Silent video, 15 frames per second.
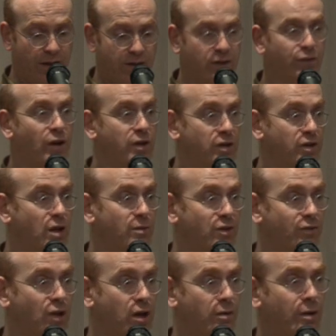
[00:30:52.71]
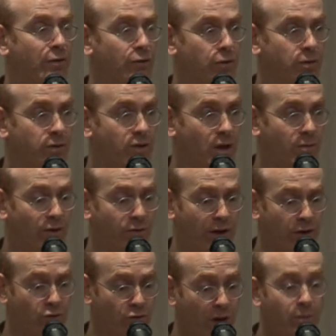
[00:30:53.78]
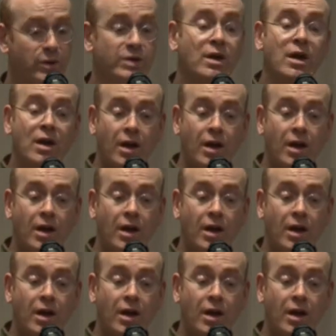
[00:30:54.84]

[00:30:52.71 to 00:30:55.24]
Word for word: is defined in terms of type level, type level natural numbers.